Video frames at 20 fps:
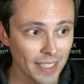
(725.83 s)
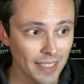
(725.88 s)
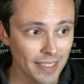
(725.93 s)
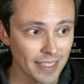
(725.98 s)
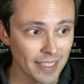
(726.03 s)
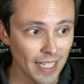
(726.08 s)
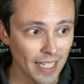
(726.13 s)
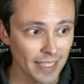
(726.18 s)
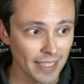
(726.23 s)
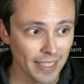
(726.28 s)

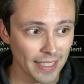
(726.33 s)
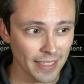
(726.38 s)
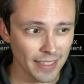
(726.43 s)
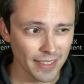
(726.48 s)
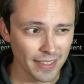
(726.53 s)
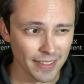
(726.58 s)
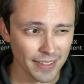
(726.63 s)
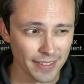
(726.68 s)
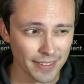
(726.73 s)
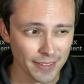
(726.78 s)
setting
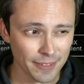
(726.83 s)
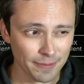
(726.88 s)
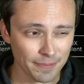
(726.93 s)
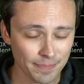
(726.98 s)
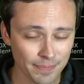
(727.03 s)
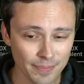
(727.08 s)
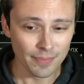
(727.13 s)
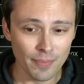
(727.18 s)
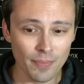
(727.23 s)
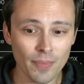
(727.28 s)

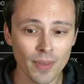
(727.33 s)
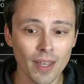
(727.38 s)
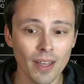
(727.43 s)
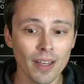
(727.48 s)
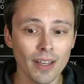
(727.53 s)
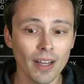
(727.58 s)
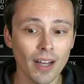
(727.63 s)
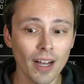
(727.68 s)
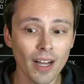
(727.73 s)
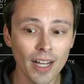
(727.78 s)

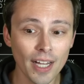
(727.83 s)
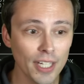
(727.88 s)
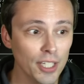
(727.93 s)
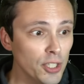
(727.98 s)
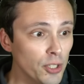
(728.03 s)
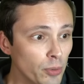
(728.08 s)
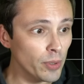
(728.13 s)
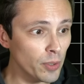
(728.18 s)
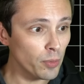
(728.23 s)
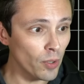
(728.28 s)
uh,
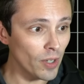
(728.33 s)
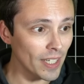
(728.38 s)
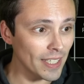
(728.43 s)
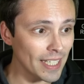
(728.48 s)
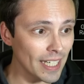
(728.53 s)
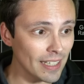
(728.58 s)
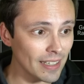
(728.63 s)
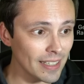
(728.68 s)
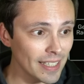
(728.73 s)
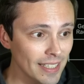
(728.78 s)
you would want
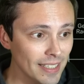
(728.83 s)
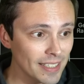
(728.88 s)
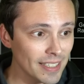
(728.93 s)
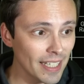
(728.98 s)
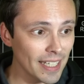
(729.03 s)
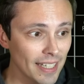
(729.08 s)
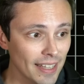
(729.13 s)
at least a